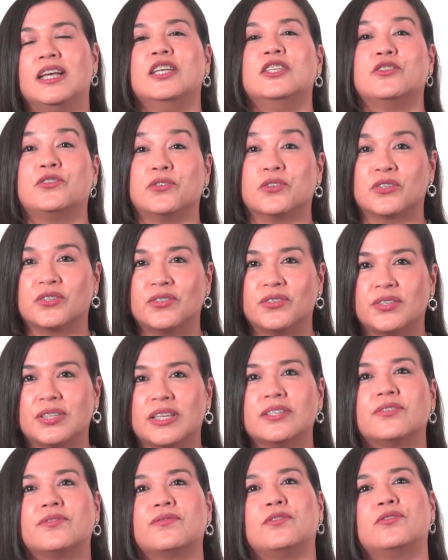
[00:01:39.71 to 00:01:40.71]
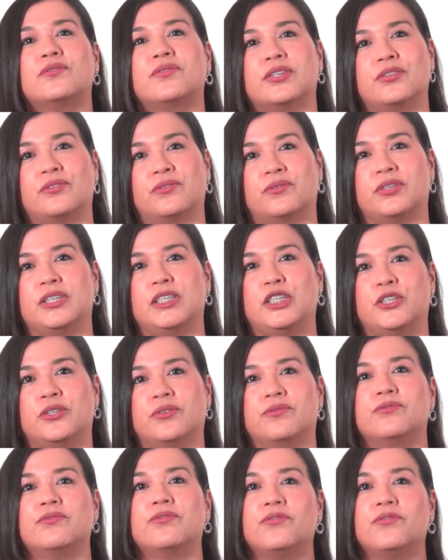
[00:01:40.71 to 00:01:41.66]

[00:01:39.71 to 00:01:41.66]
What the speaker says: successful restoration